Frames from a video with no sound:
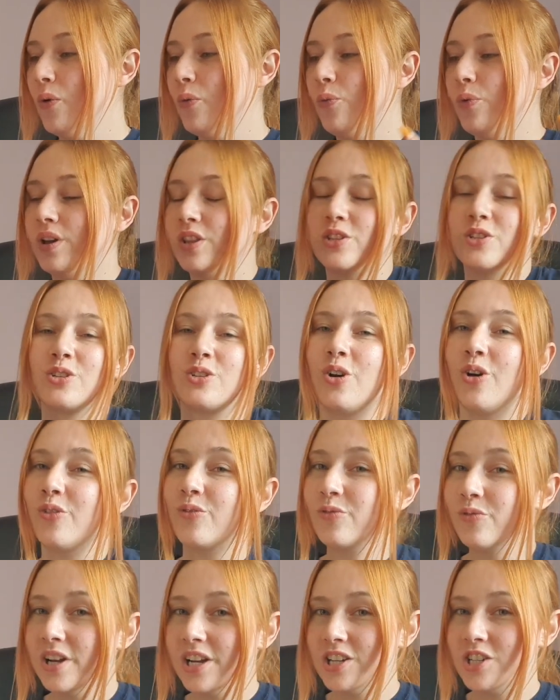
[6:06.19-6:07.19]
with
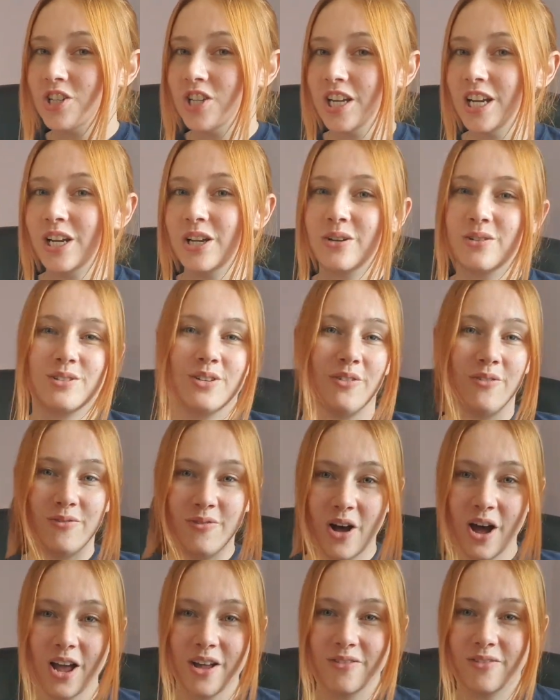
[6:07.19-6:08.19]
Scott Ritchie, who's a
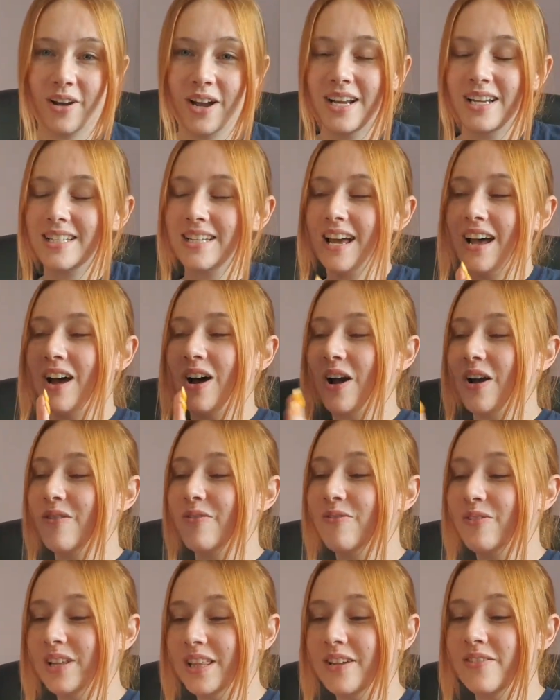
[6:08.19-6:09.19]
firefighter.
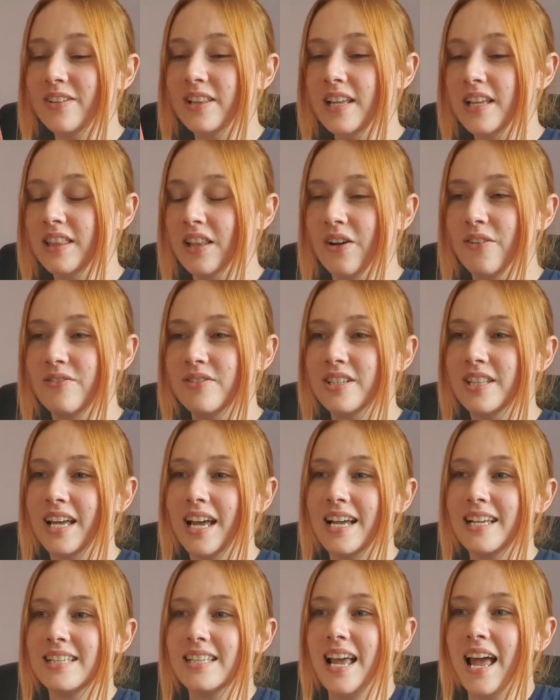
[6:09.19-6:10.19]
I really, really loved
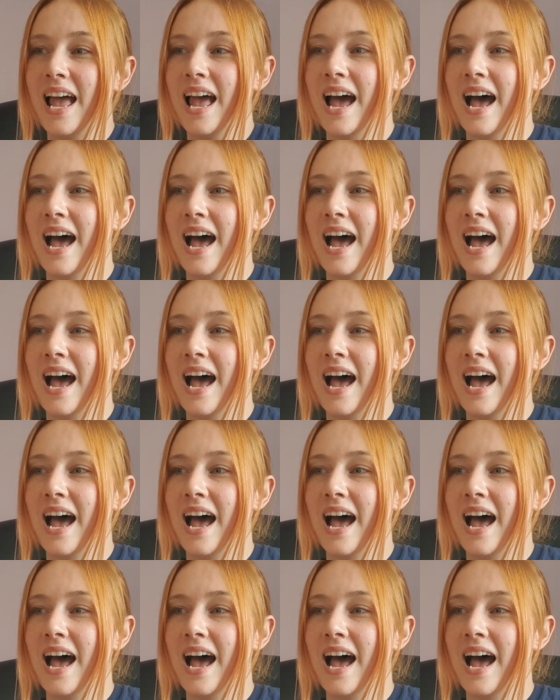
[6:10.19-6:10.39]
this.